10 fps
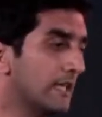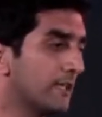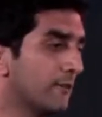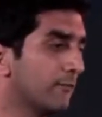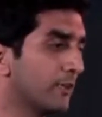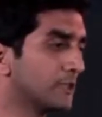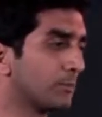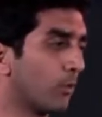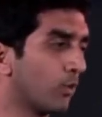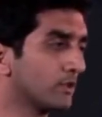different
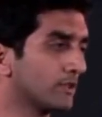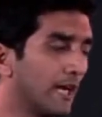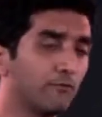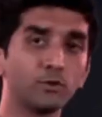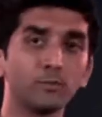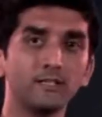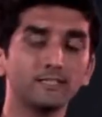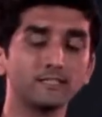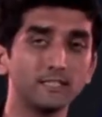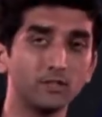sports have to be
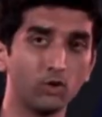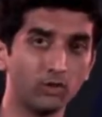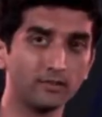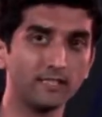listed on